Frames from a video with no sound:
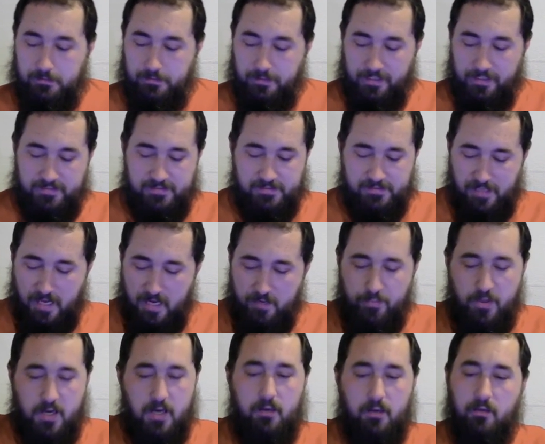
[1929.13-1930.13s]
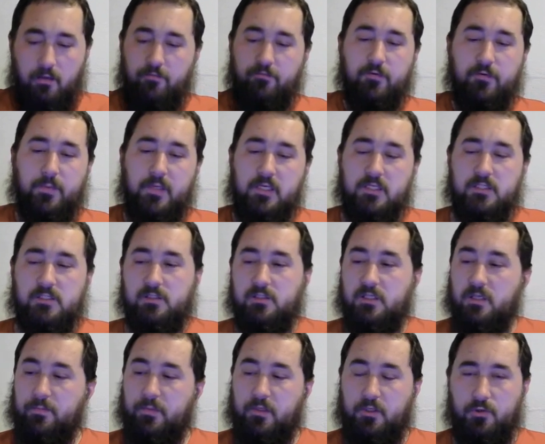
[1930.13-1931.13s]
that stockpile information
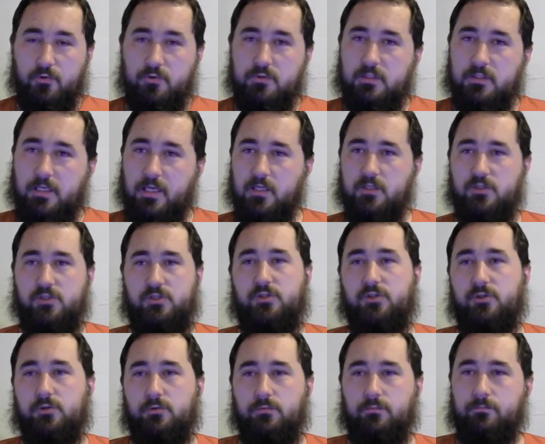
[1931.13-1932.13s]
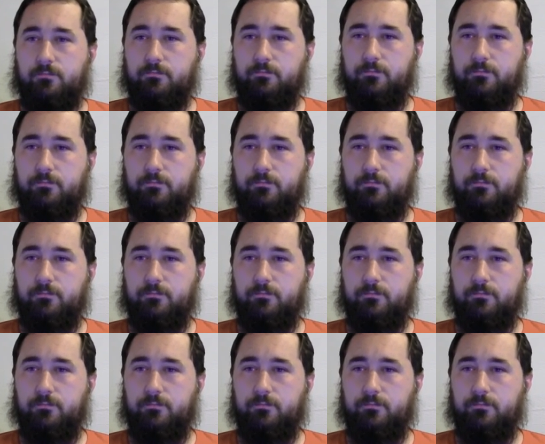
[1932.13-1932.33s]
can be used against you